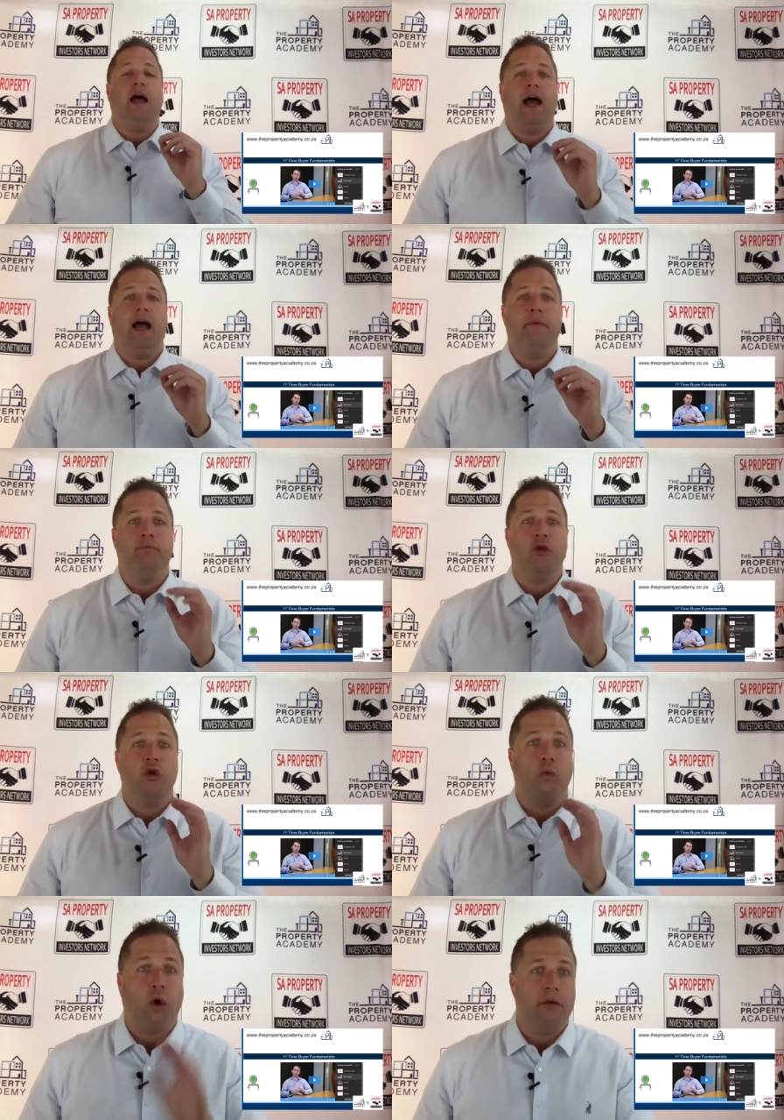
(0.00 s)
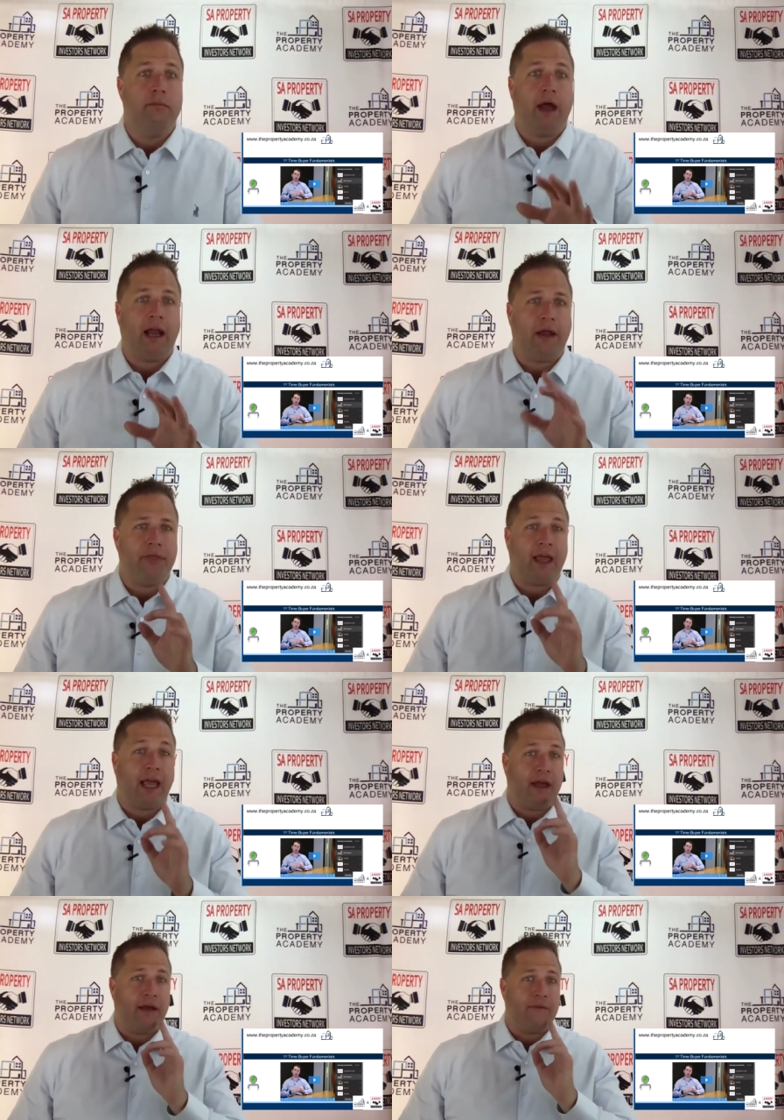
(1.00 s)
um, you want to, and I think
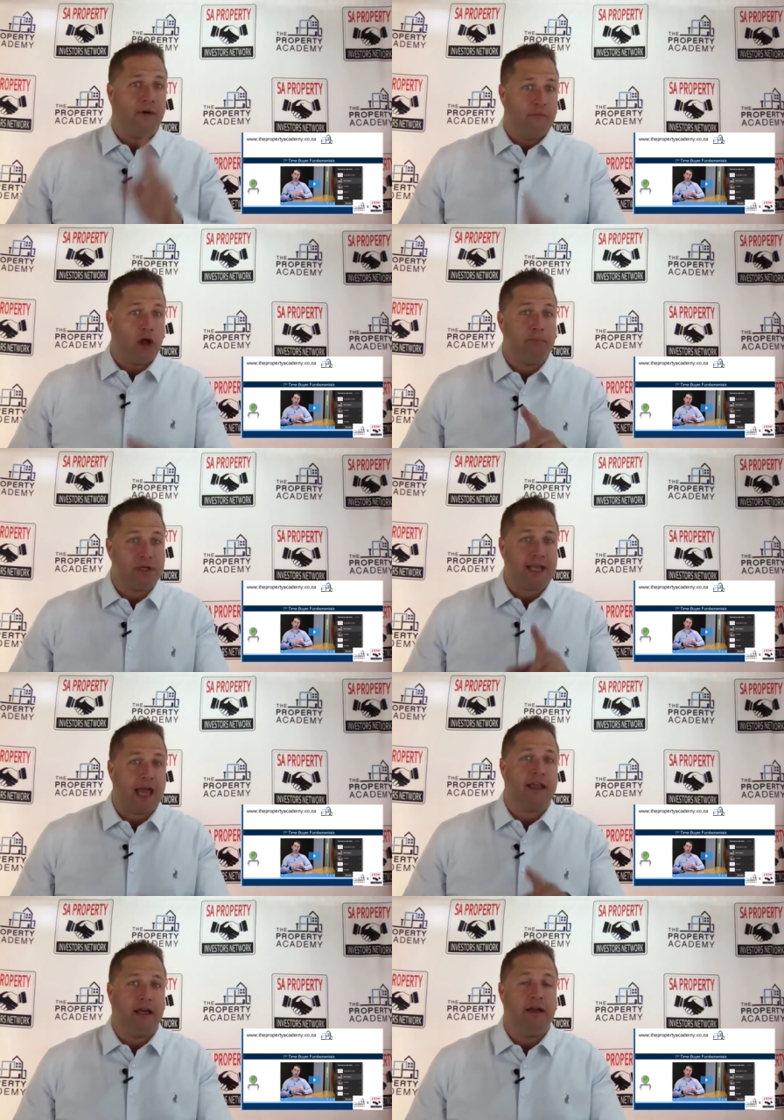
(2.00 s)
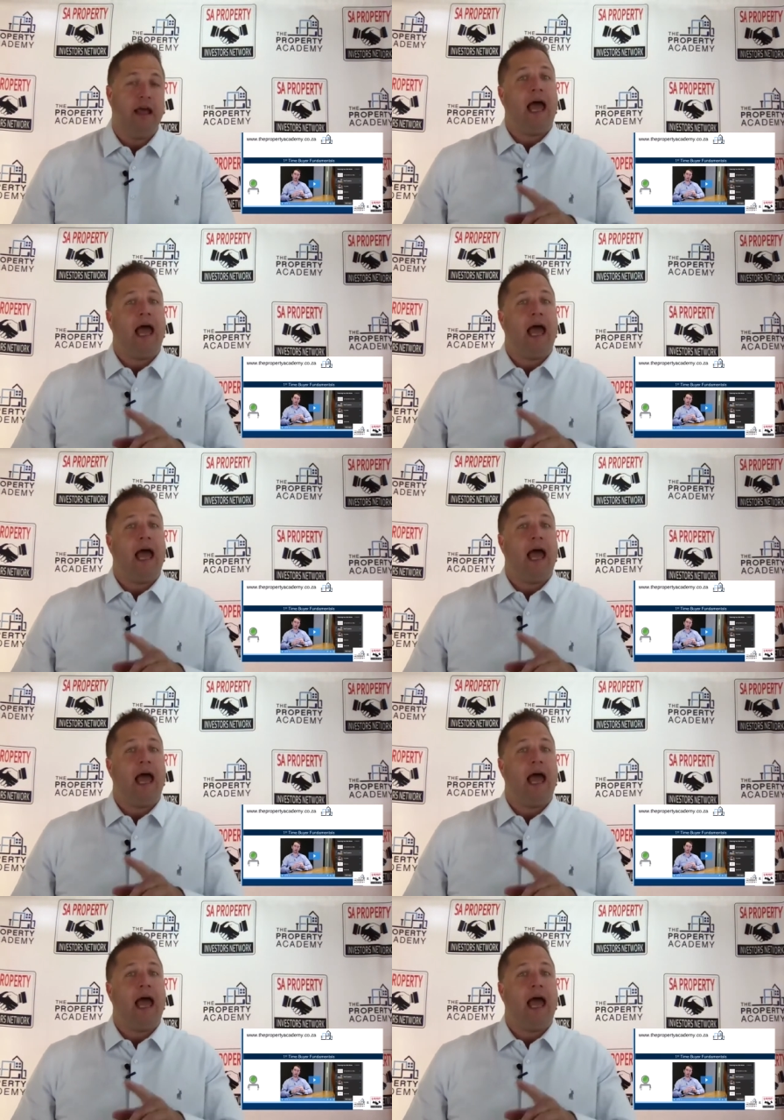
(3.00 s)
if I'm not mistaken,